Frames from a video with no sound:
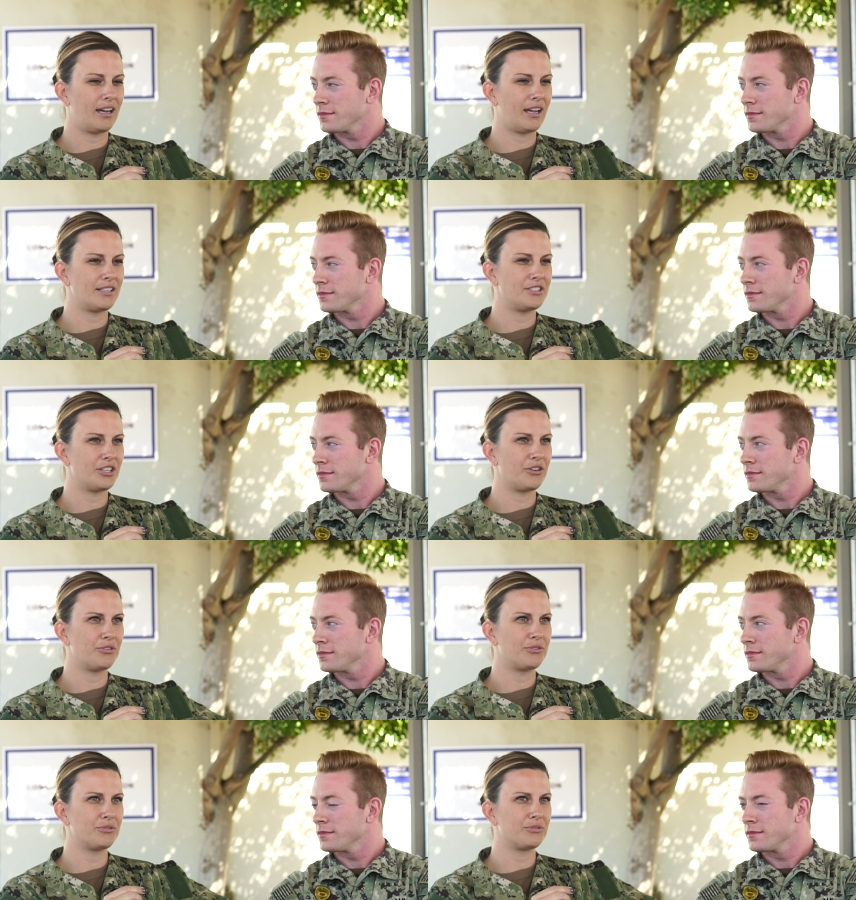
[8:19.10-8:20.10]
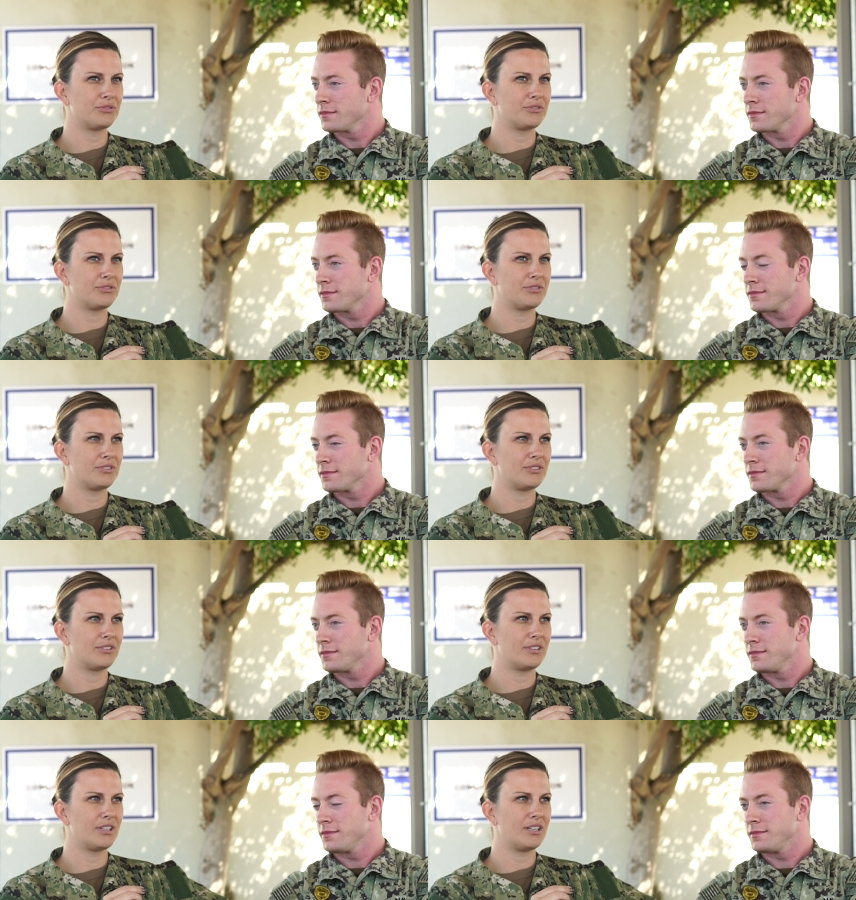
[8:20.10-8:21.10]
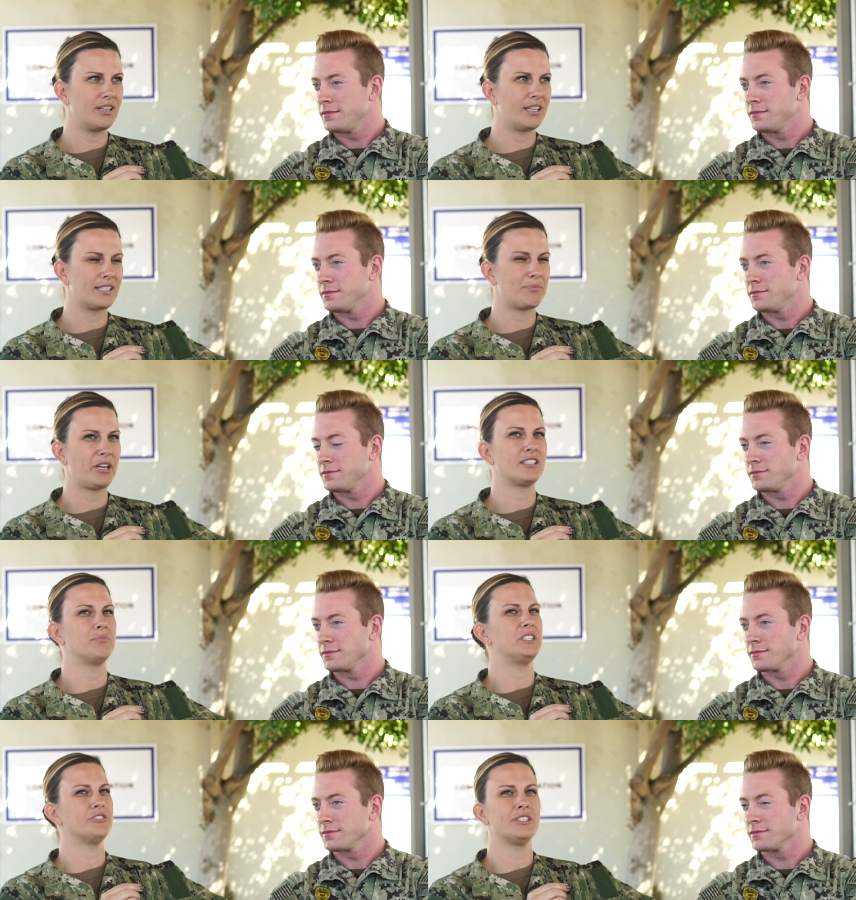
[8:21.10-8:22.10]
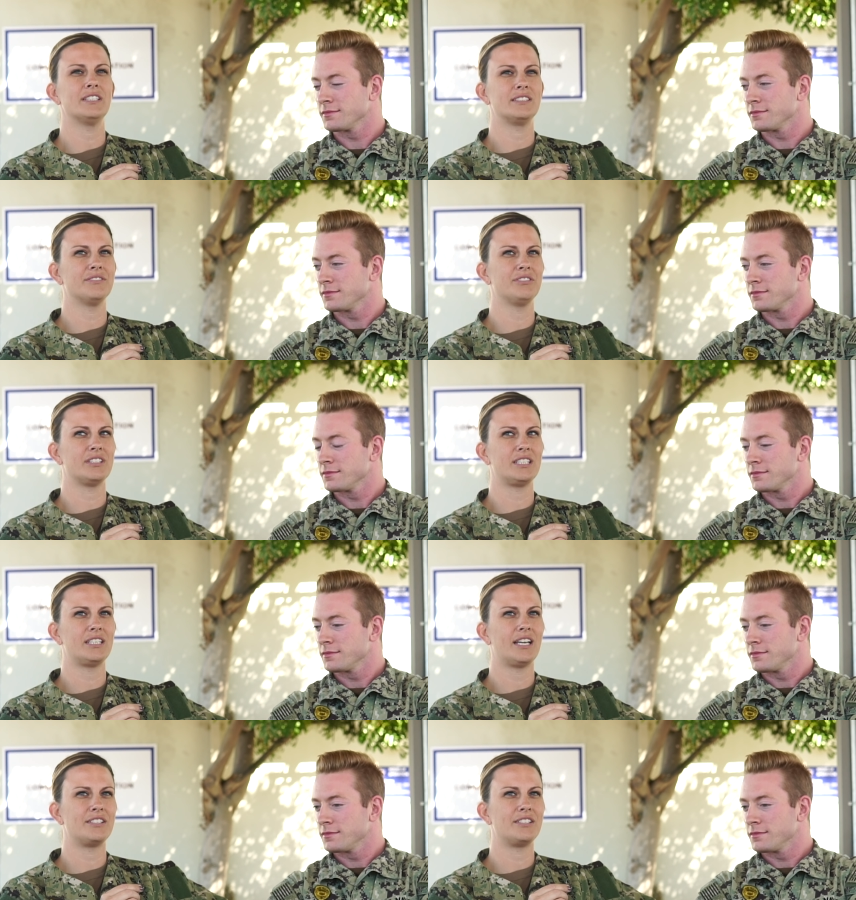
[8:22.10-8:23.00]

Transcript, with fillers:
Speaker 1: I don't expect to be treated differently.